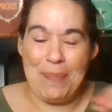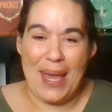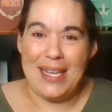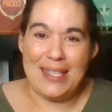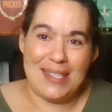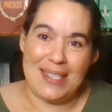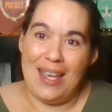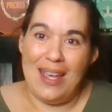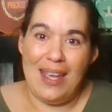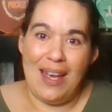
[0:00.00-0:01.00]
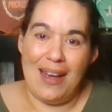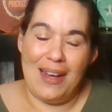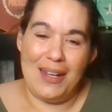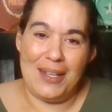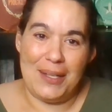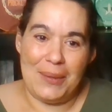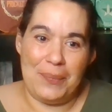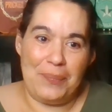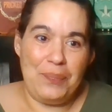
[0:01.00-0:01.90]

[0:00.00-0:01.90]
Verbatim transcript: base. I'm